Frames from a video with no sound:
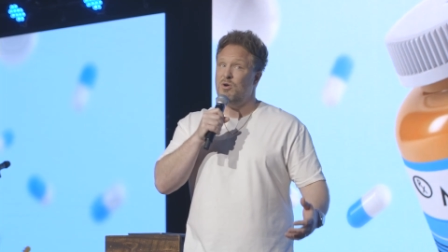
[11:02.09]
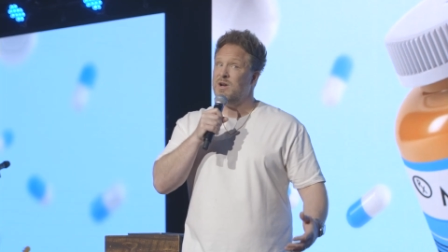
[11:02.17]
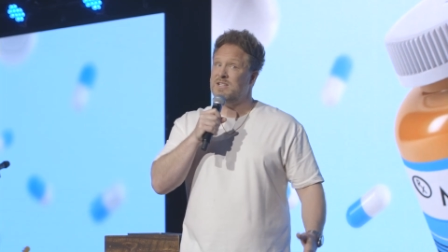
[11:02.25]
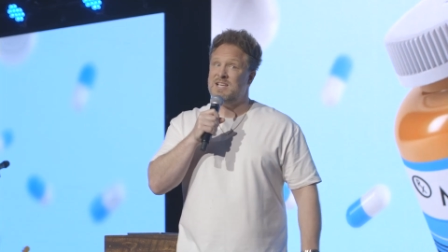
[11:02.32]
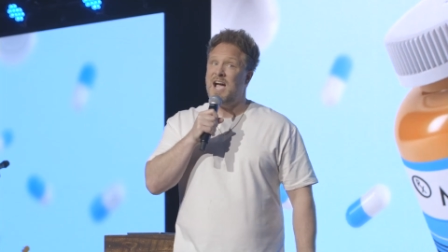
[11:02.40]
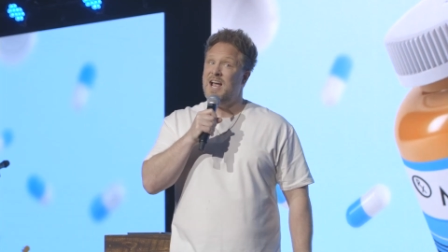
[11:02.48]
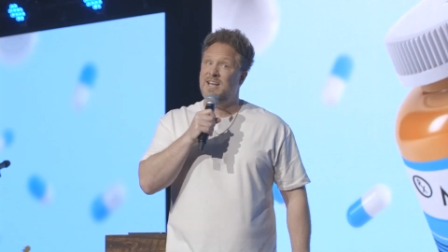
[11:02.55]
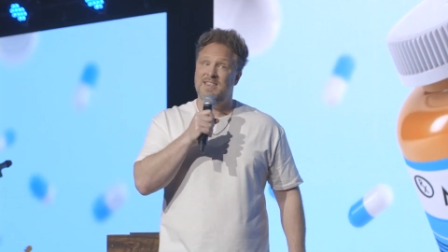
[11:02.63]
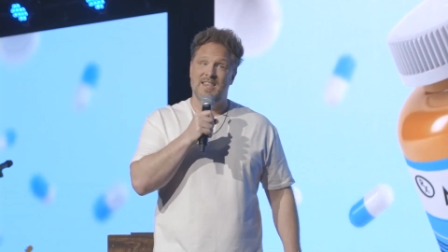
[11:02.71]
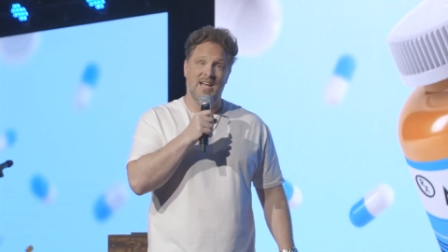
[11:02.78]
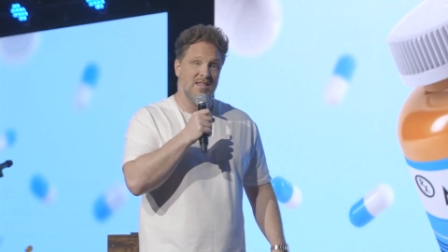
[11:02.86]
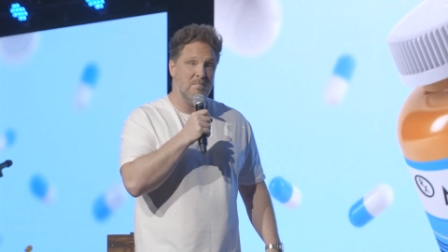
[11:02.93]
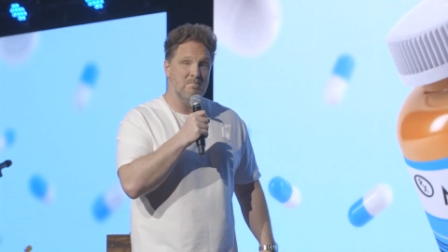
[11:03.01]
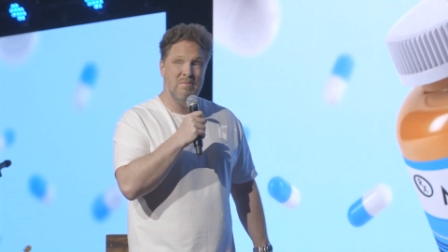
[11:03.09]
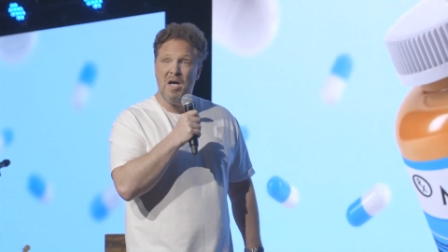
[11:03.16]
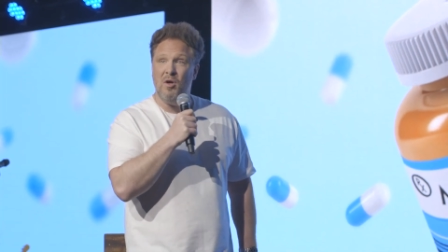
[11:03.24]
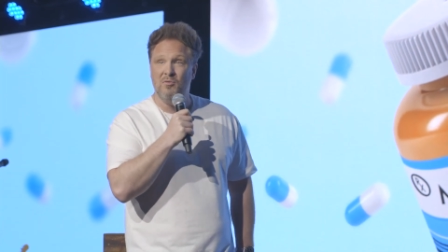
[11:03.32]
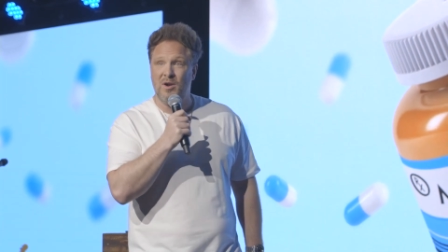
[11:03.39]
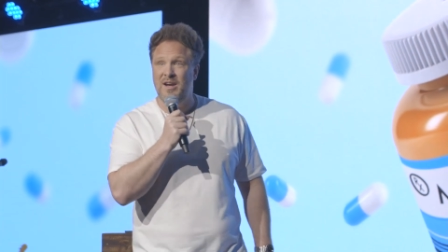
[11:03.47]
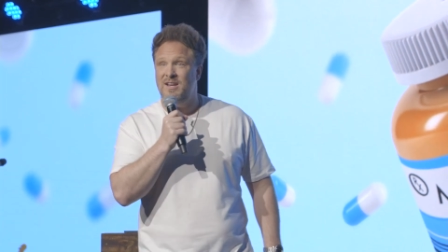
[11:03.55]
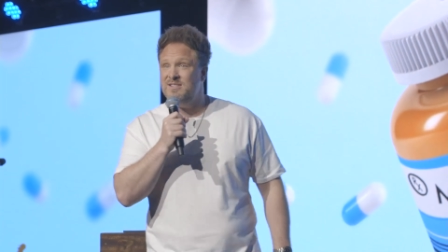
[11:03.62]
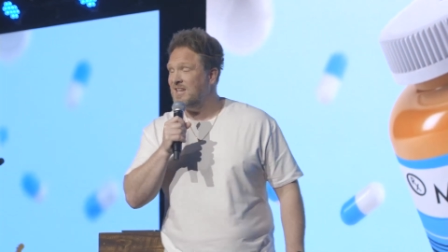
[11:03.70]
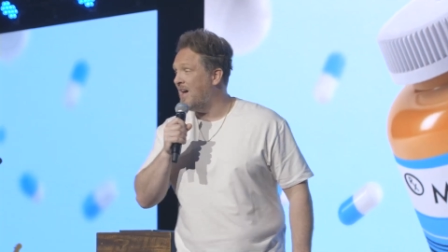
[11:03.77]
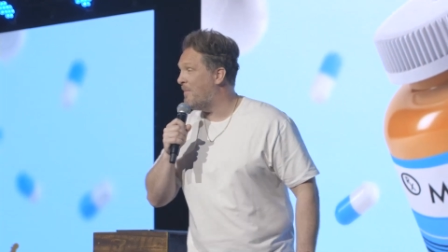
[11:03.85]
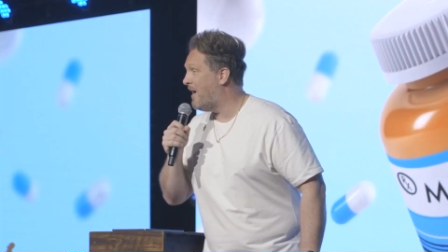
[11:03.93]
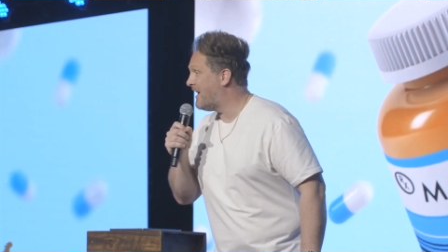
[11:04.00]
excited, and like the bell rings, and
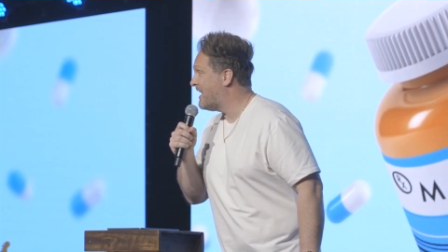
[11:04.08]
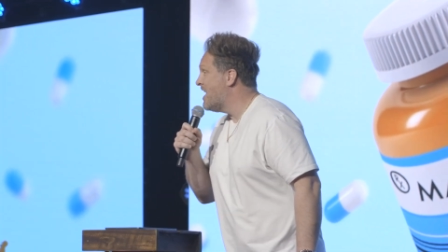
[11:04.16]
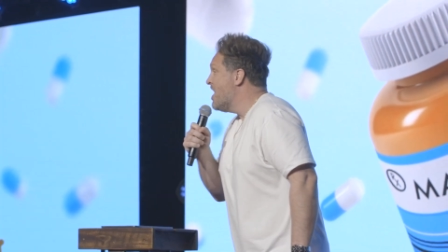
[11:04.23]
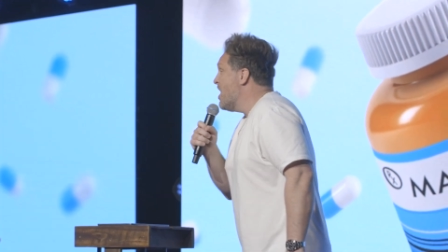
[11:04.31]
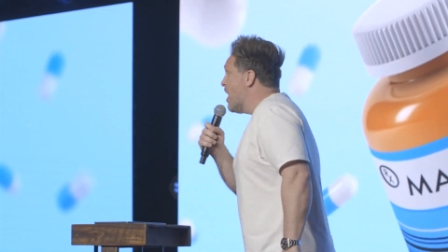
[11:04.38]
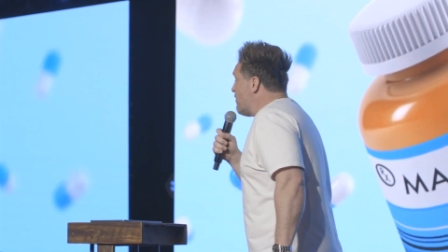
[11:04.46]
I'm like, I'm